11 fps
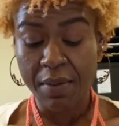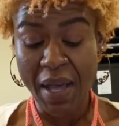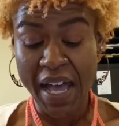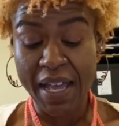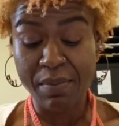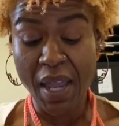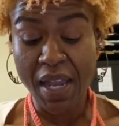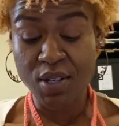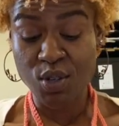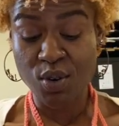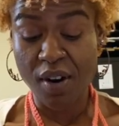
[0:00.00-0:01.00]
I'm not
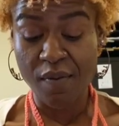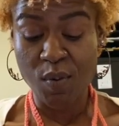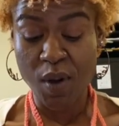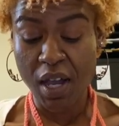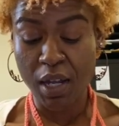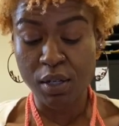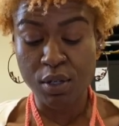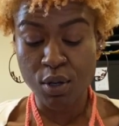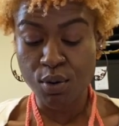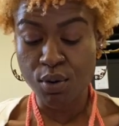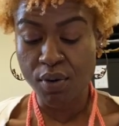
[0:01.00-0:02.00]
sure of what a
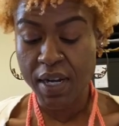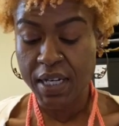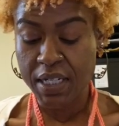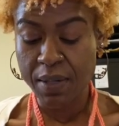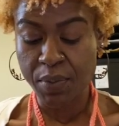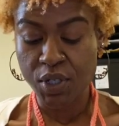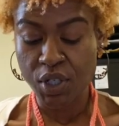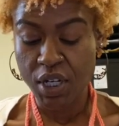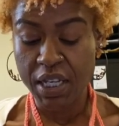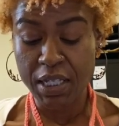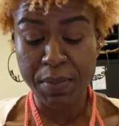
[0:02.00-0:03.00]
low grade temperature
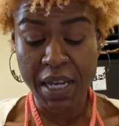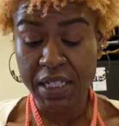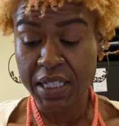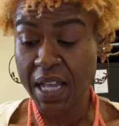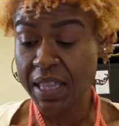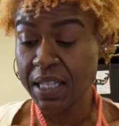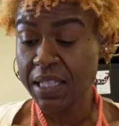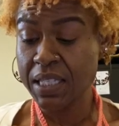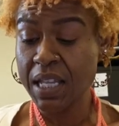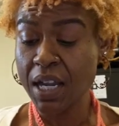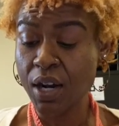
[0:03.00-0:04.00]
is, but I just got the
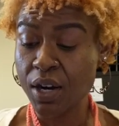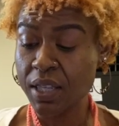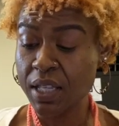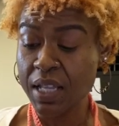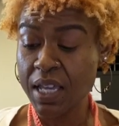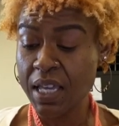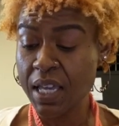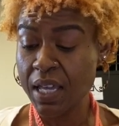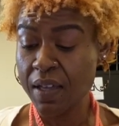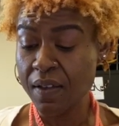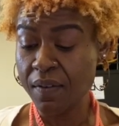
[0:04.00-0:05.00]
sticker that they
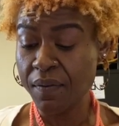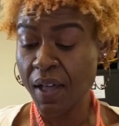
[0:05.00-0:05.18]
give.